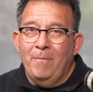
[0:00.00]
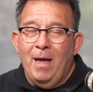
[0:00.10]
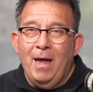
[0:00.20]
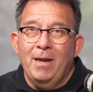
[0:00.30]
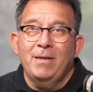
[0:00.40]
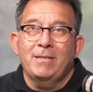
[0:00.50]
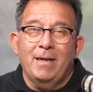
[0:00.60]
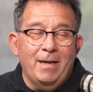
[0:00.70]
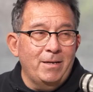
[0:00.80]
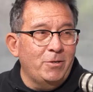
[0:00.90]

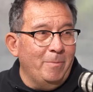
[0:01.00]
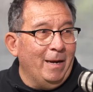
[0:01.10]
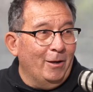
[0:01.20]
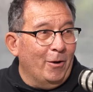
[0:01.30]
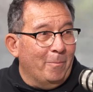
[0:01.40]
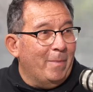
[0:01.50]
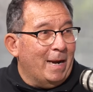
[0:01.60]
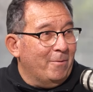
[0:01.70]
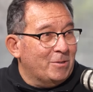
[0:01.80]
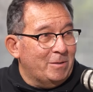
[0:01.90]
And you made a lot of
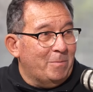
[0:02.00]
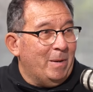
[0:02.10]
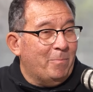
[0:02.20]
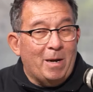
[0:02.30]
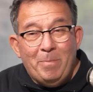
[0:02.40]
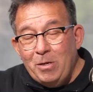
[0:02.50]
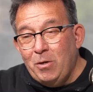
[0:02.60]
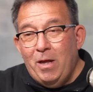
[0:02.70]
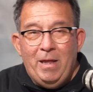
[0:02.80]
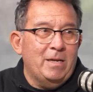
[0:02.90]
money because it was a big prize, but
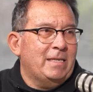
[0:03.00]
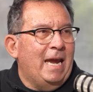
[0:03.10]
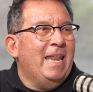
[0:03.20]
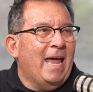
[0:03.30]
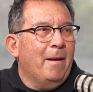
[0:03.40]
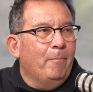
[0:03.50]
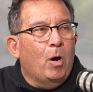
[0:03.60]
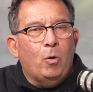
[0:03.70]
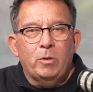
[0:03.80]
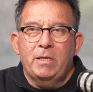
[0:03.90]
it's in that
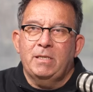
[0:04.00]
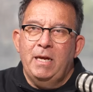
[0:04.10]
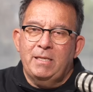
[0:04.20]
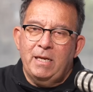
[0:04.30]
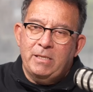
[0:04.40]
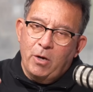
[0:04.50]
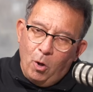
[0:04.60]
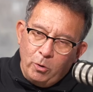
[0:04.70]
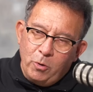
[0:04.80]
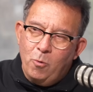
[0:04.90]
mold. It's an
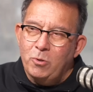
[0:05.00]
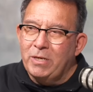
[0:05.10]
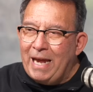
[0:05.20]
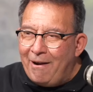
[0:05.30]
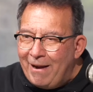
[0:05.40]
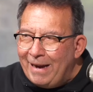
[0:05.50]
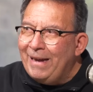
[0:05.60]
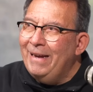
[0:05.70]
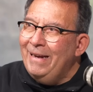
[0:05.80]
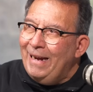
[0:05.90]
older horse carrying
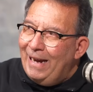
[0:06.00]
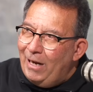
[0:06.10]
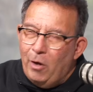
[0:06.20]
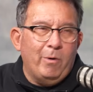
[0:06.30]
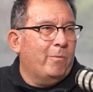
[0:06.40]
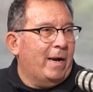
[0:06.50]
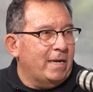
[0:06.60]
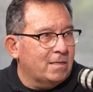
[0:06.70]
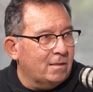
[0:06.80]
a lower weight.